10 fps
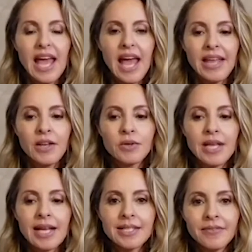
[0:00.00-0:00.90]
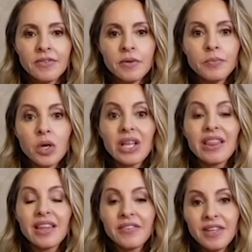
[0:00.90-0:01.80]
Wow. And it was as if the book
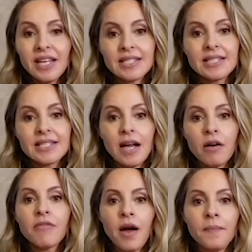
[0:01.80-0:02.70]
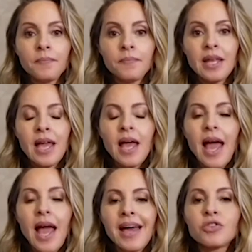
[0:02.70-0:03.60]
lifted itself up
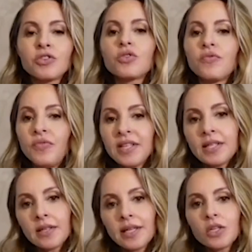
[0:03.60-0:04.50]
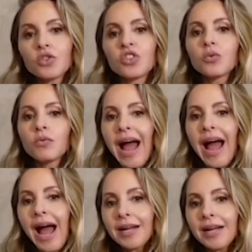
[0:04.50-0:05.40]
and physically
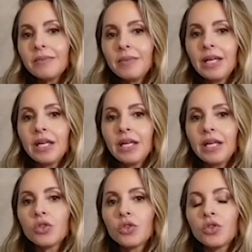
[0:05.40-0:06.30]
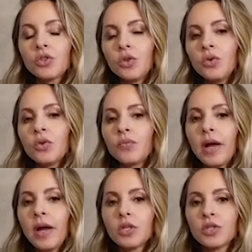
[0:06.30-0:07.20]
dragged me to the
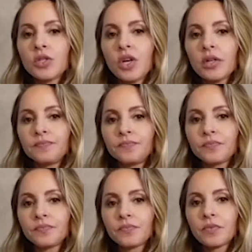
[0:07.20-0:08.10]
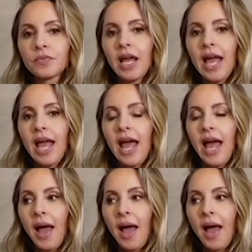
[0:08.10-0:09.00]
register.
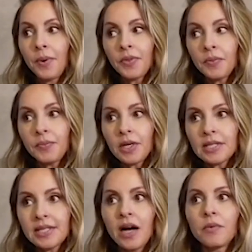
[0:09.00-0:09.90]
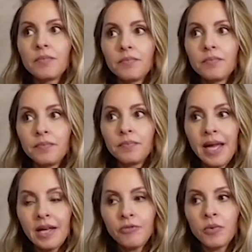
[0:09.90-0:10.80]
I put the book down,
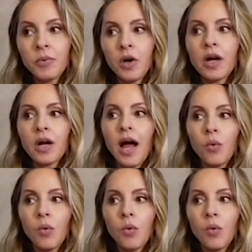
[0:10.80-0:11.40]
paid for the book. I